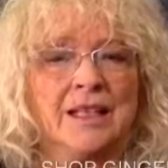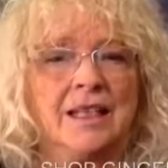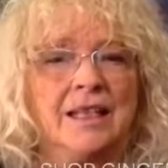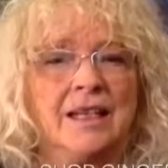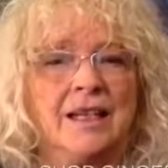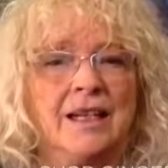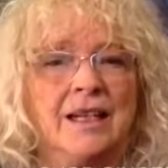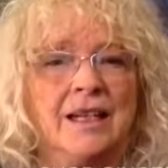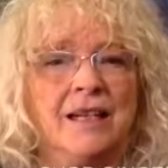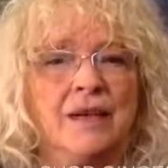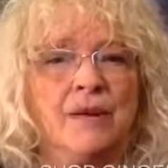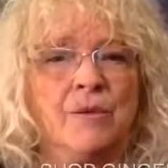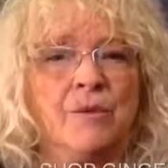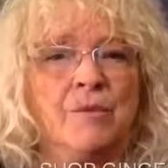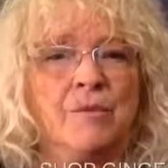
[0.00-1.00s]
Linda, I
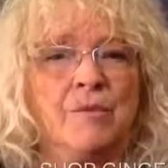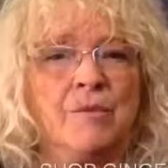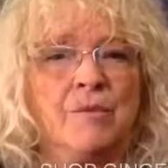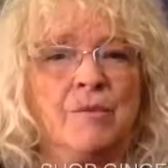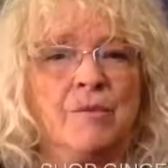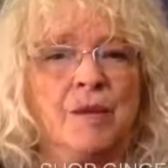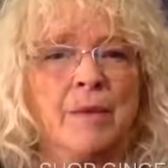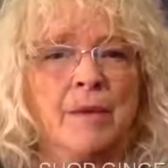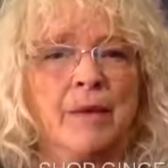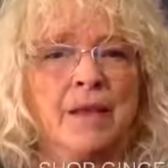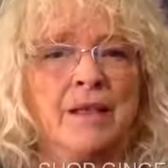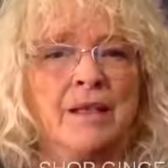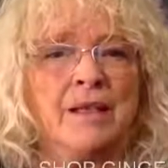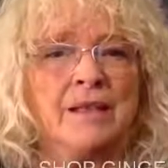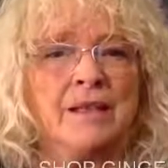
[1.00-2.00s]
hope my
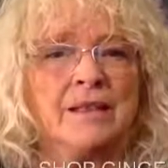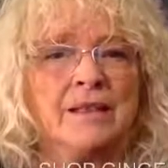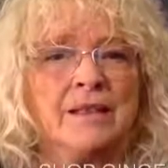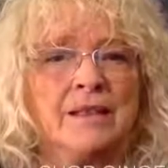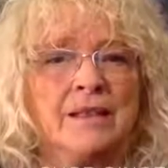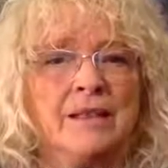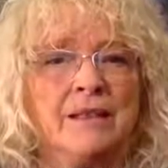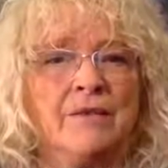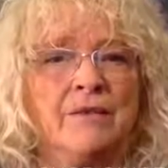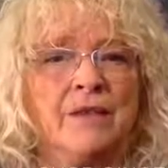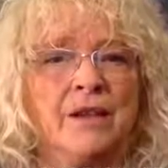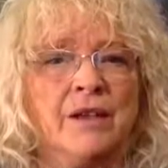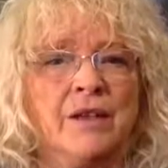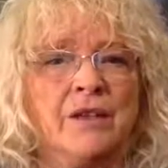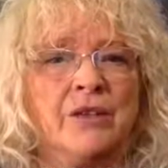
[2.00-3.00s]
paintings
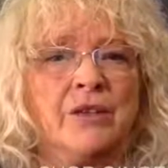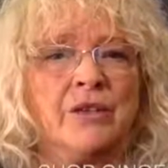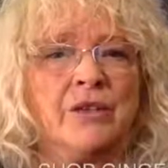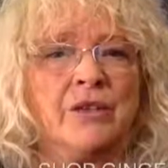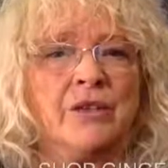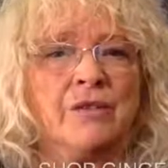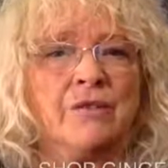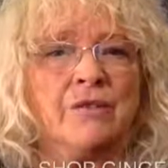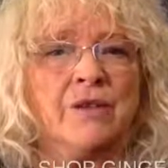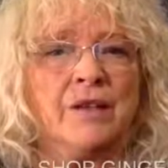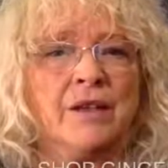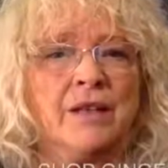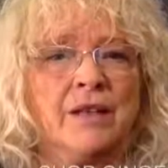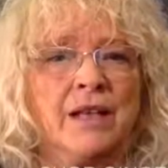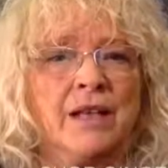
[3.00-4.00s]
invite you to
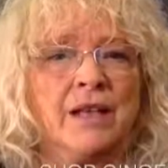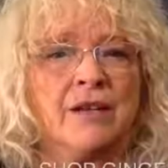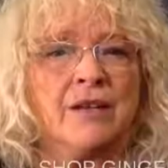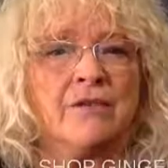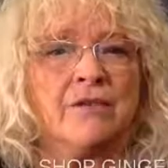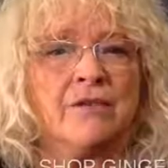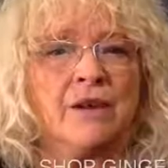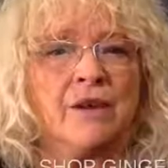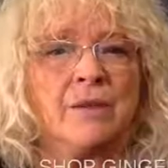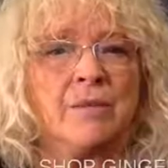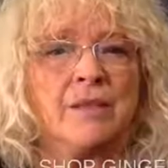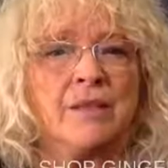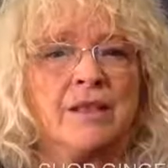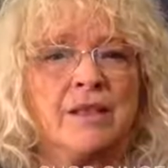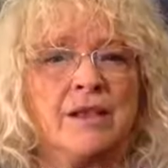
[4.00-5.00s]
find that good vibe
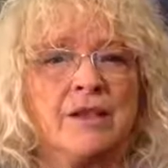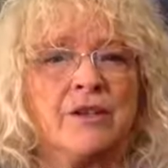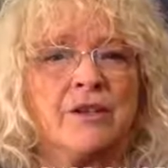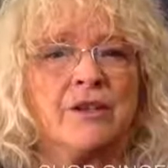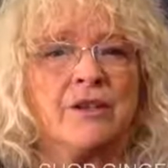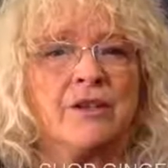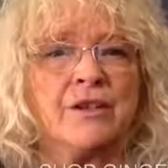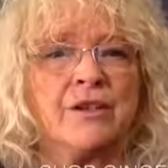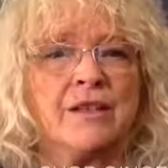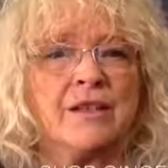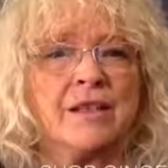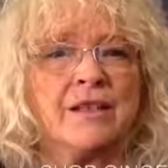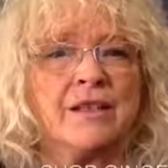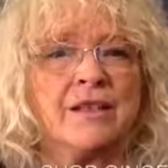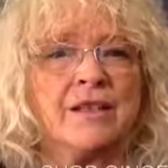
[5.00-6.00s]
inside you because
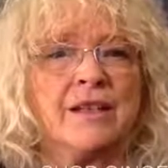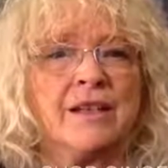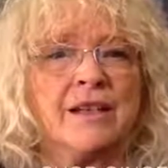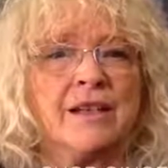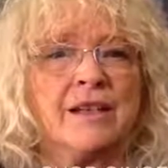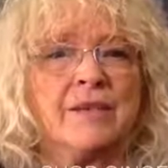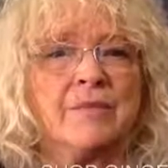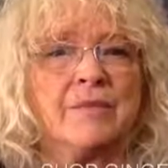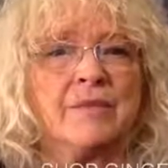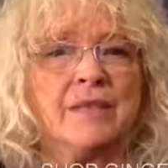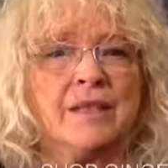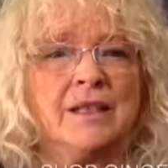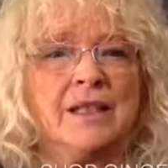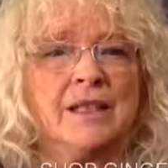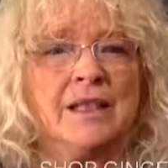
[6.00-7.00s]
that's the um,
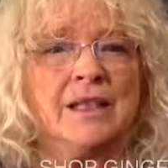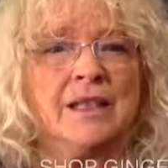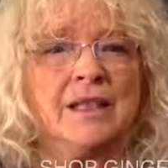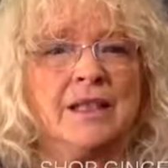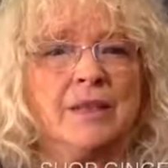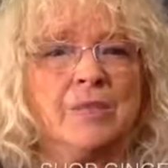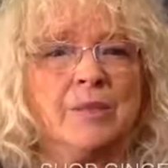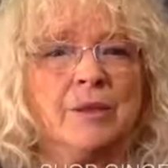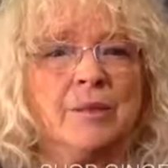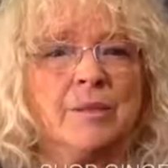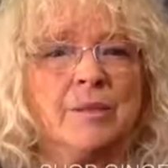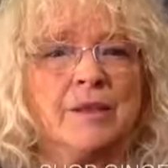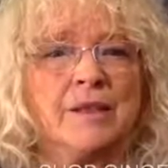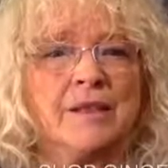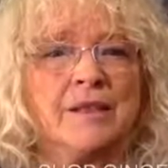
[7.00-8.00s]

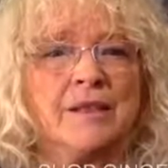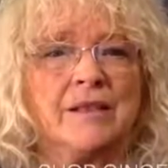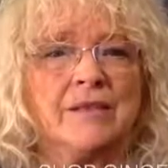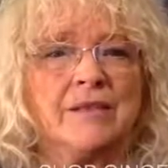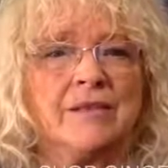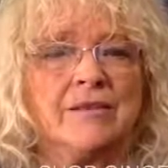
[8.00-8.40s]
purpose.